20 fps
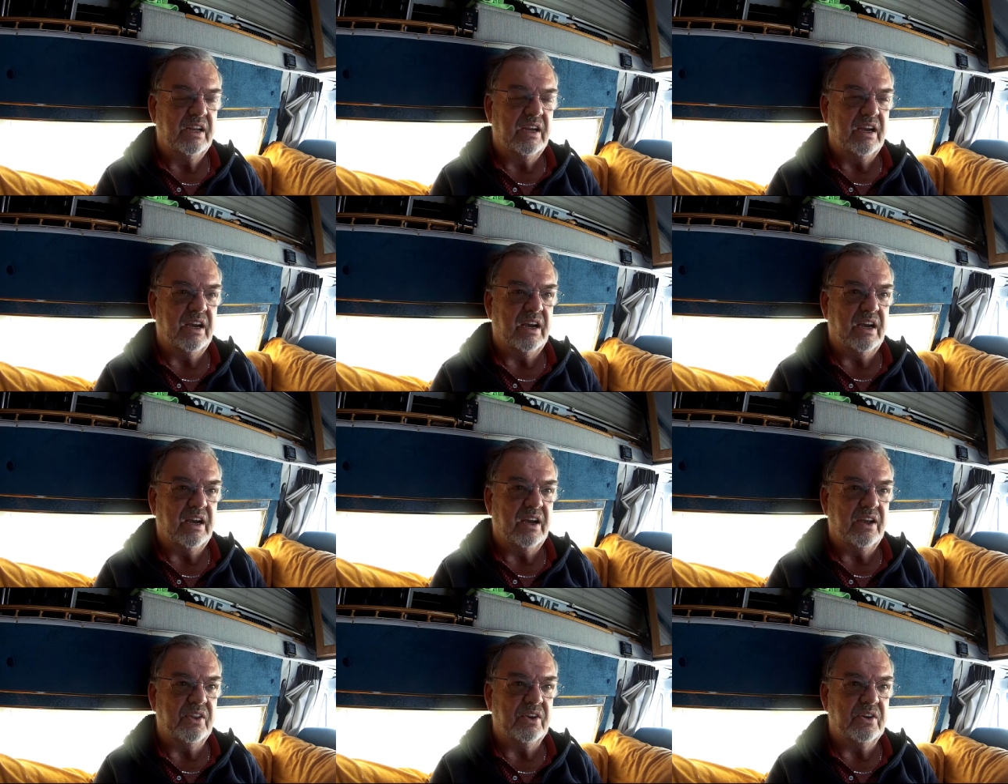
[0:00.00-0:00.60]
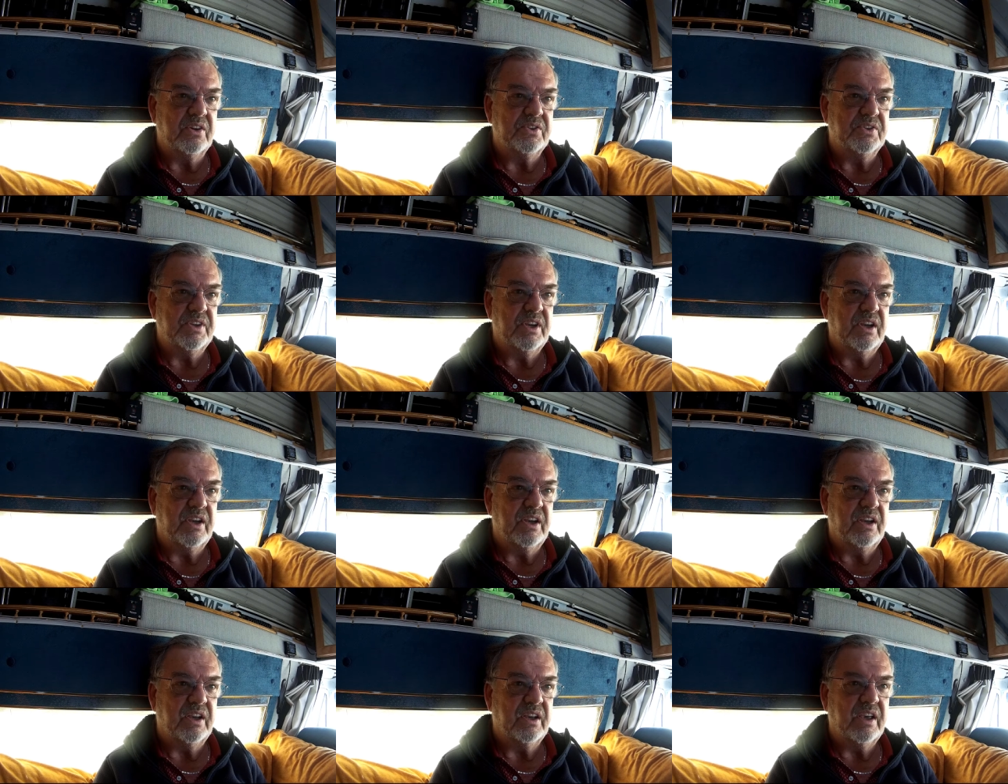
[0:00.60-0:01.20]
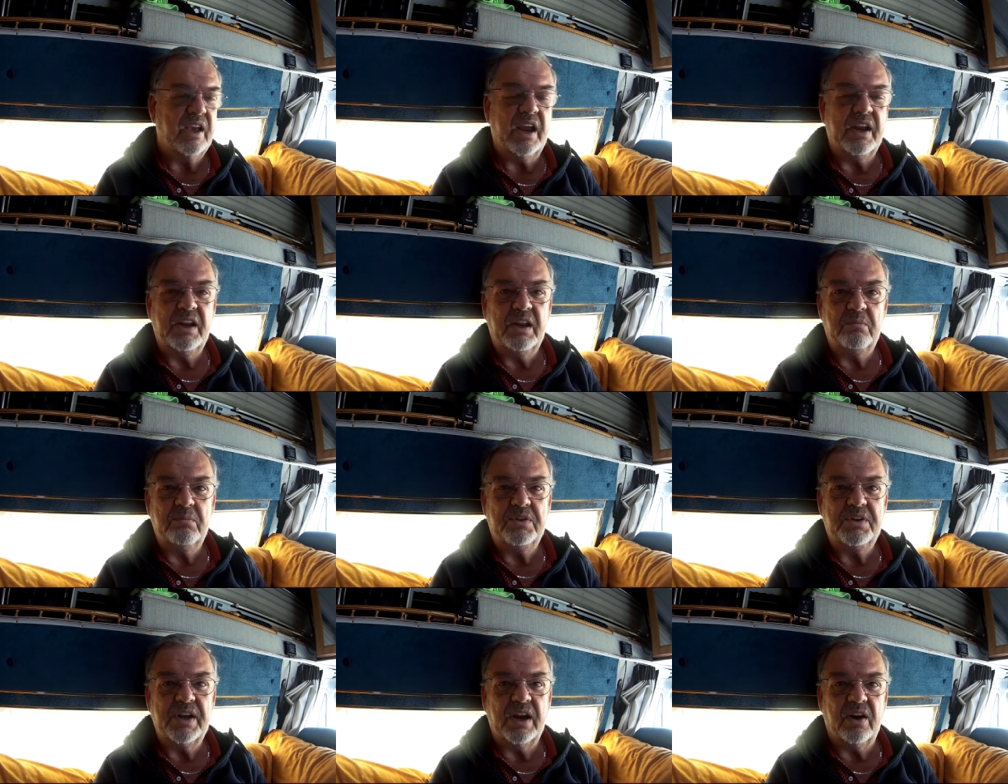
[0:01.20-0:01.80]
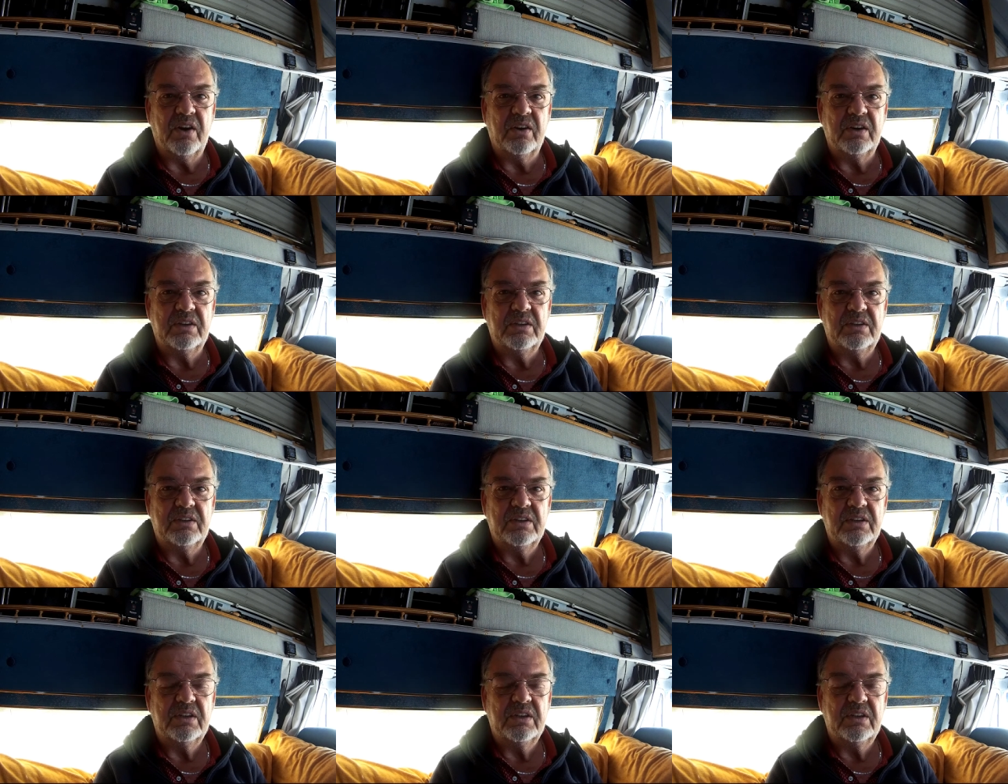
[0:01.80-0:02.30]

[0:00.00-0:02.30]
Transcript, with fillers: Uh, there's a, a, guy named Darren,